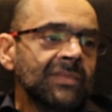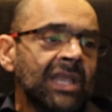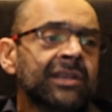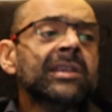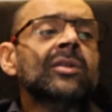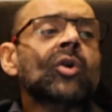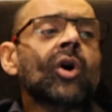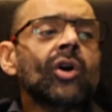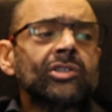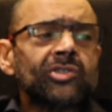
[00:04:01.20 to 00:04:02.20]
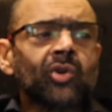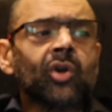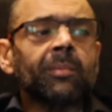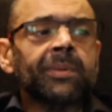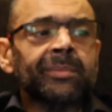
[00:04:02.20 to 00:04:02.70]
It can also
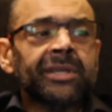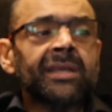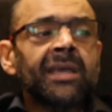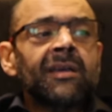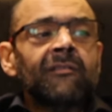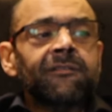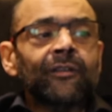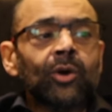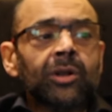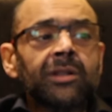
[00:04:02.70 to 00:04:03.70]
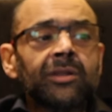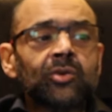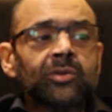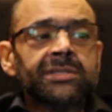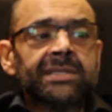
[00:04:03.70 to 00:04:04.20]
complement floral
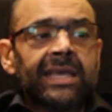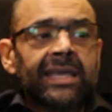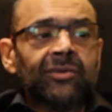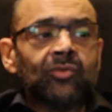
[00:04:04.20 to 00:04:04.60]
notes like